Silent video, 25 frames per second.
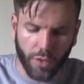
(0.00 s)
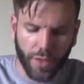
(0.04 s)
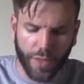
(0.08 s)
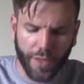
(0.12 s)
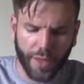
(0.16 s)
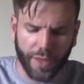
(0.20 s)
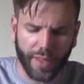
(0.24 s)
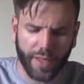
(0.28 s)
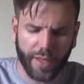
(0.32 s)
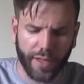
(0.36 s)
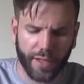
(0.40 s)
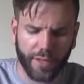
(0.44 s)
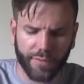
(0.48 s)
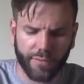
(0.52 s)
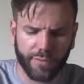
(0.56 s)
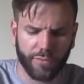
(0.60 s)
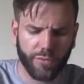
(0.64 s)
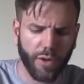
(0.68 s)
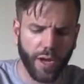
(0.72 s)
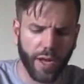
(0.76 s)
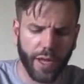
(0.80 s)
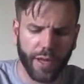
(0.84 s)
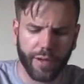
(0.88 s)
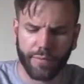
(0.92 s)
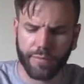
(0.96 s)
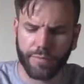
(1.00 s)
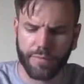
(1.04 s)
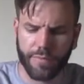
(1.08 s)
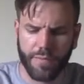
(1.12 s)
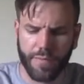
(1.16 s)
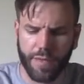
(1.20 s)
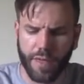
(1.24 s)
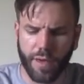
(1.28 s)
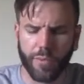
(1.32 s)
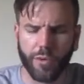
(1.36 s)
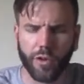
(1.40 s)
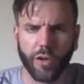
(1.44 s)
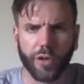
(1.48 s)
I think they run
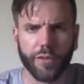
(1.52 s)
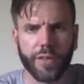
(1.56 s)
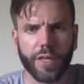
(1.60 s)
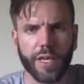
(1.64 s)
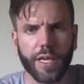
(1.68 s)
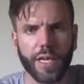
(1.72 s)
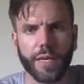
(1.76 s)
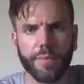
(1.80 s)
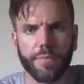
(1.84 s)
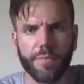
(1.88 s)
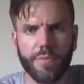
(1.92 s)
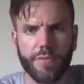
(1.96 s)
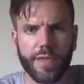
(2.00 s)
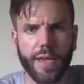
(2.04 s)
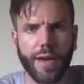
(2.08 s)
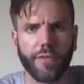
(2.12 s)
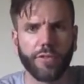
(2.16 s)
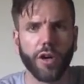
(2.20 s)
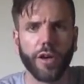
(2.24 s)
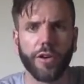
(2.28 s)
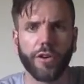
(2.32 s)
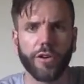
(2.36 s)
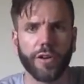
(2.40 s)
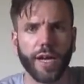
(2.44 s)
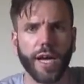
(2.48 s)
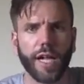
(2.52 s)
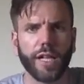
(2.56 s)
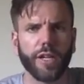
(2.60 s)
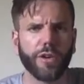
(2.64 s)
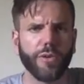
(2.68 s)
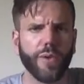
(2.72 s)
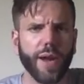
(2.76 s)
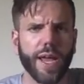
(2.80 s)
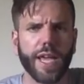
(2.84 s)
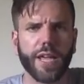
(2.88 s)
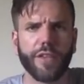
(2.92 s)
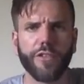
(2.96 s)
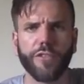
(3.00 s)
somewhere in the several $100
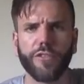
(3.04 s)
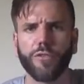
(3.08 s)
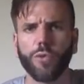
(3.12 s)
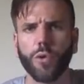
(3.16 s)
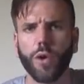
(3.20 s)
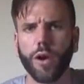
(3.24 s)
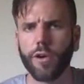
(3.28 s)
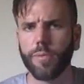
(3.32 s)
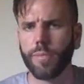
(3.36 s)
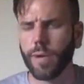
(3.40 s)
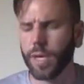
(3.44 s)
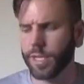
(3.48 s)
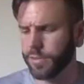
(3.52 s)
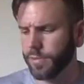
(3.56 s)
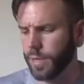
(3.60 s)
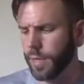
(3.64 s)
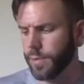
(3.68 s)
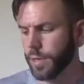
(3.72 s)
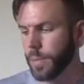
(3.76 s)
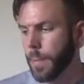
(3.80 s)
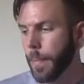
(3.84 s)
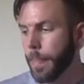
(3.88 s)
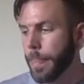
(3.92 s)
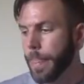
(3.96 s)
range, $400 maybe,